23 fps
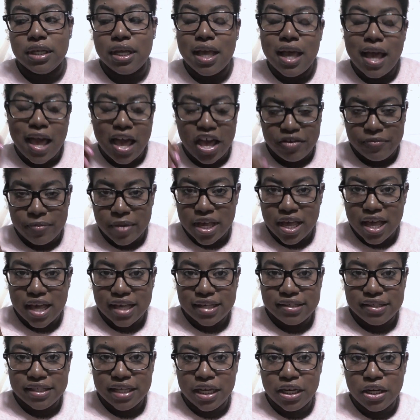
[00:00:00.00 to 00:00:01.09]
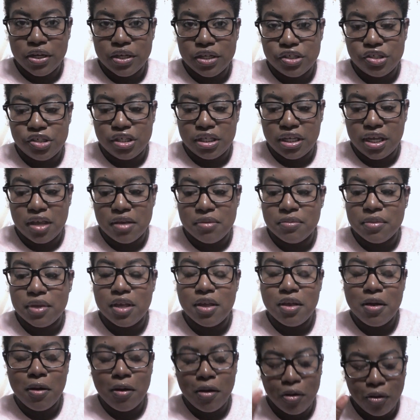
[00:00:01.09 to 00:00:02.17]
have my eyes set on a GM,
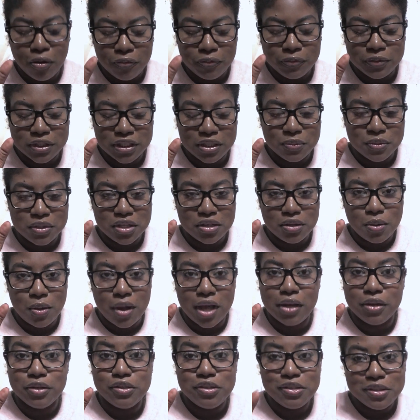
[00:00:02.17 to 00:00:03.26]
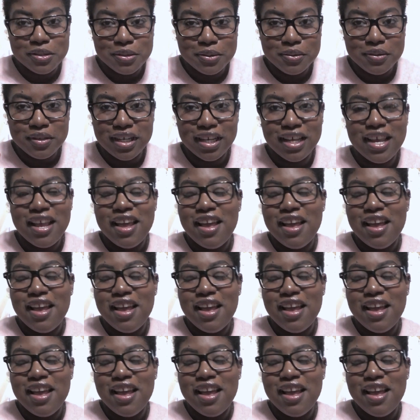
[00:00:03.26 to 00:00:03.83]
hopefully will acquire soon.